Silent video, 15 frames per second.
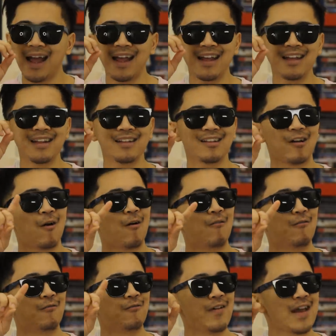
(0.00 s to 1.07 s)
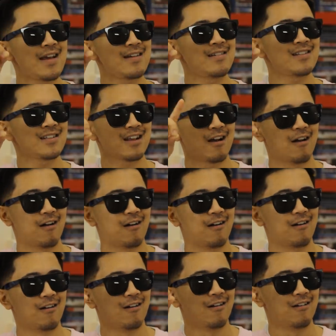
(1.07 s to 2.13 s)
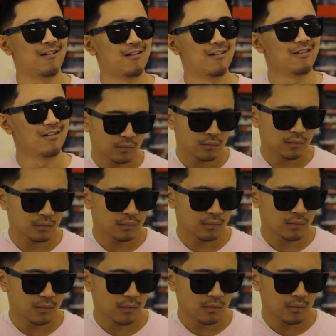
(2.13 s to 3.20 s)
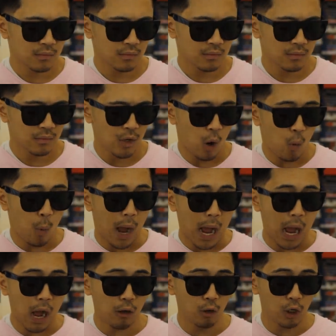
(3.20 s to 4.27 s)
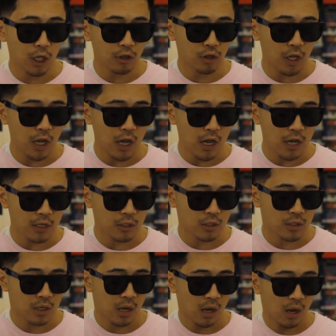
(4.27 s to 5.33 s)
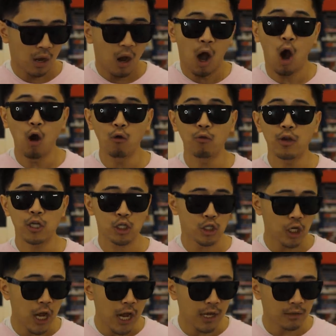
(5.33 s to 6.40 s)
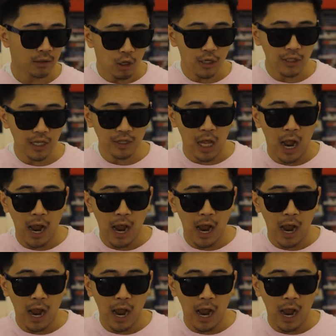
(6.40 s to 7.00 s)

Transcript: I don't think so. Wow, look at this. Holy, look at that